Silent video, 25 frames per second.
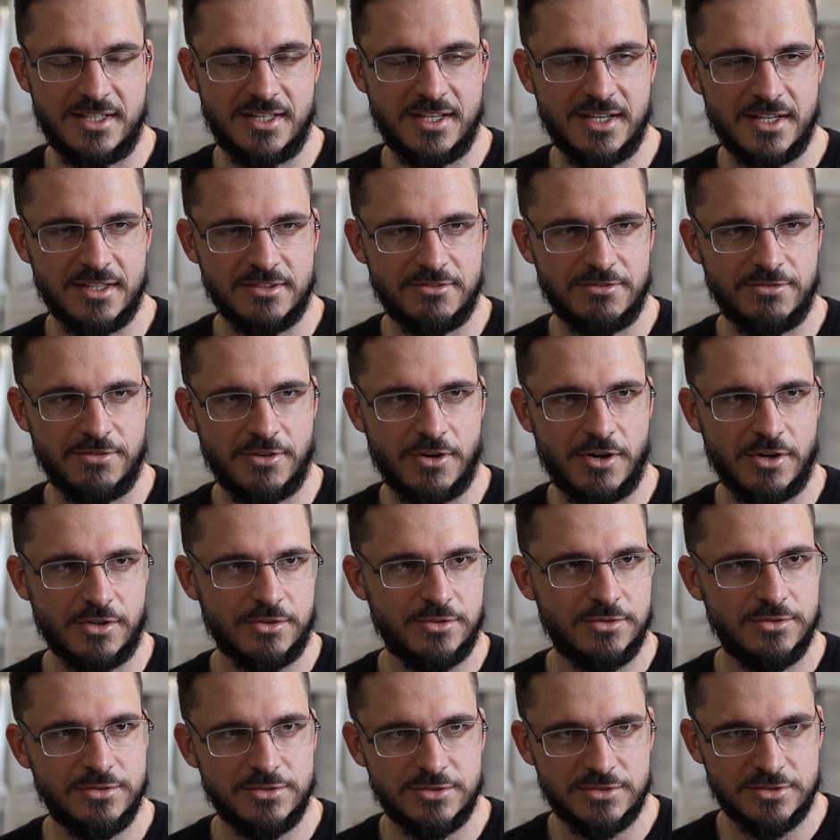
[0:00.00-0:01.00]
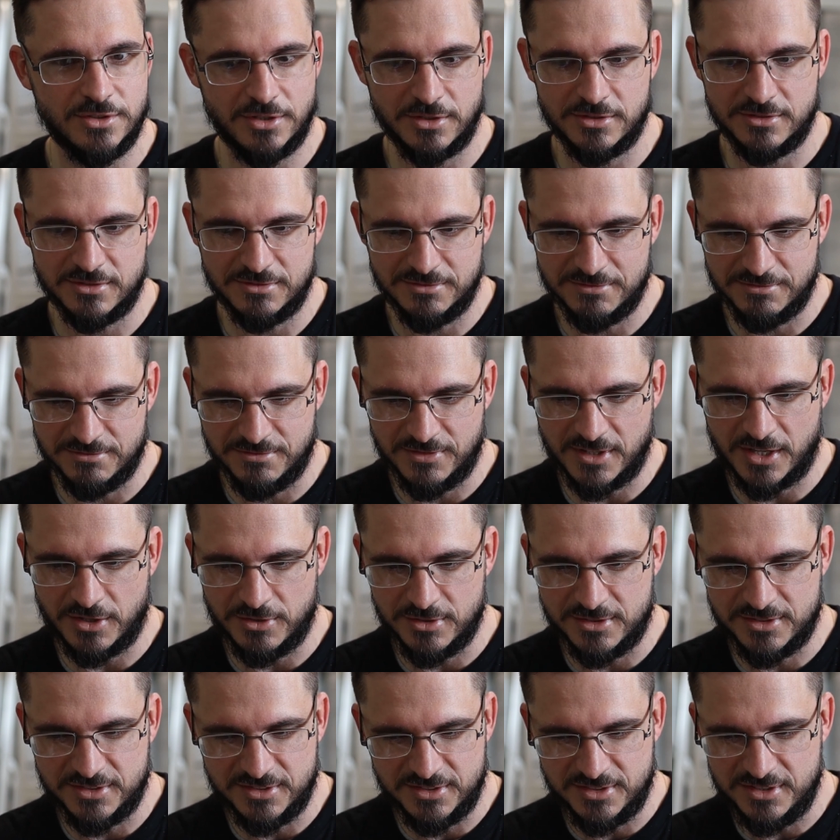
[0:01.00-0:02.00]
can't focus on
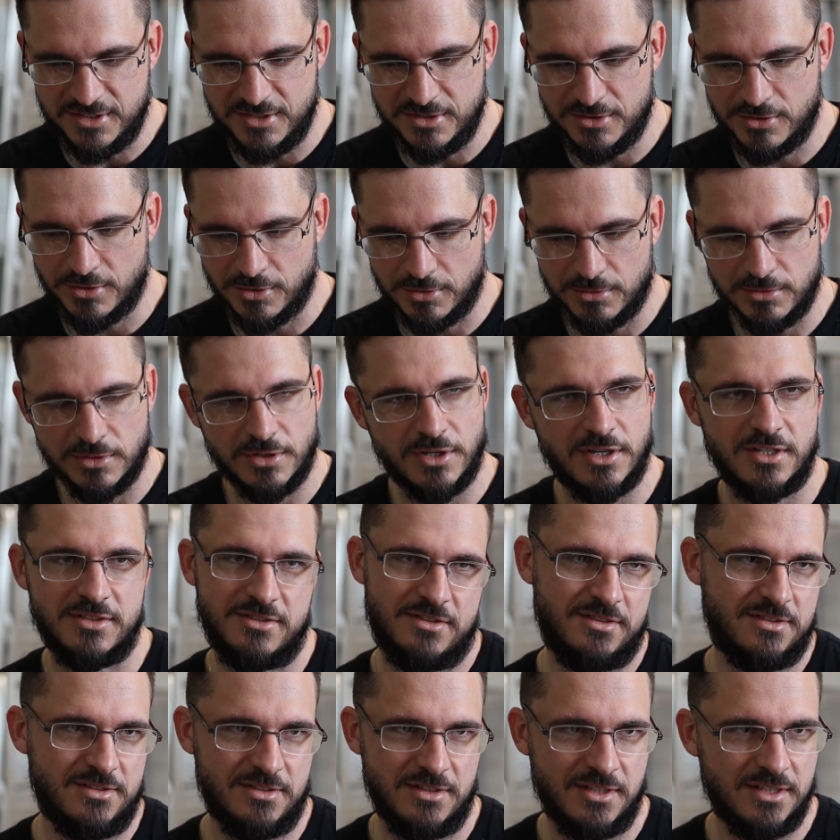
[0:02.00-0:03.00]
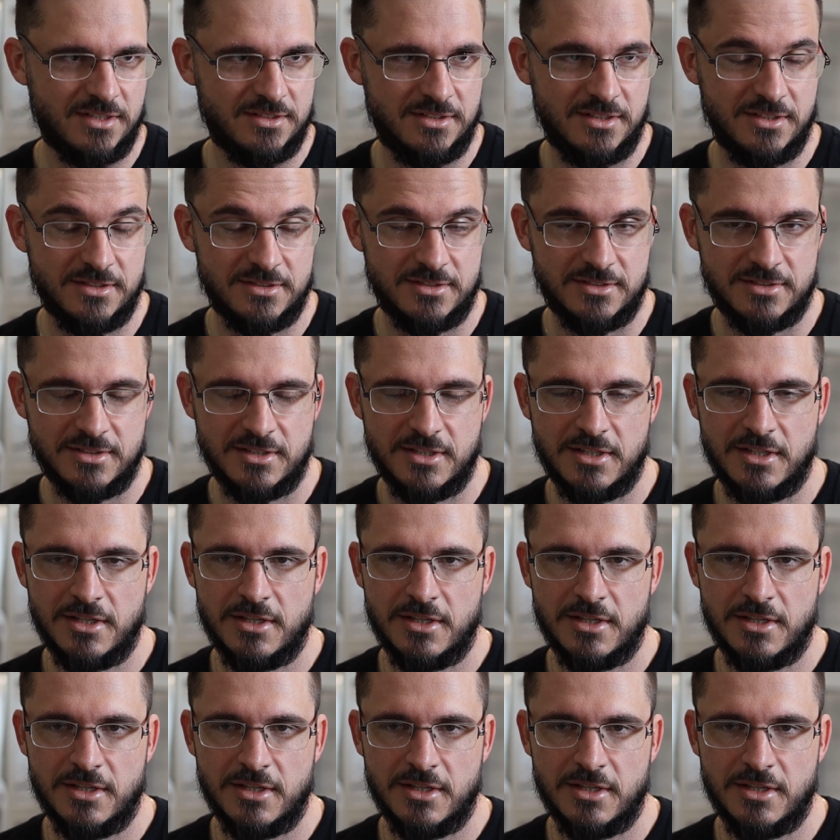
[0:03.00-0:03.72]
very single lot like this.